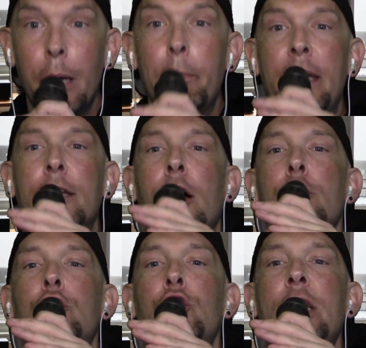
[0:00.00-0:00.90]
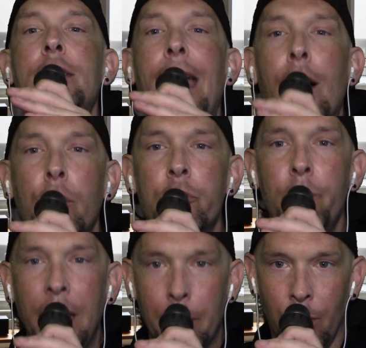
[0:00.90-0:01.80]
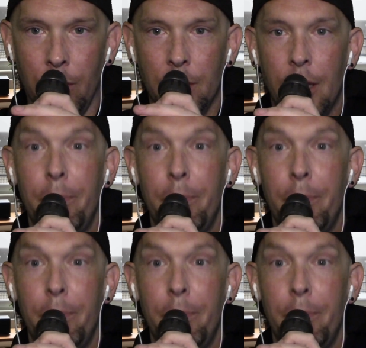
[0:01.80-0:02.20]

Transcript: Because she tells people,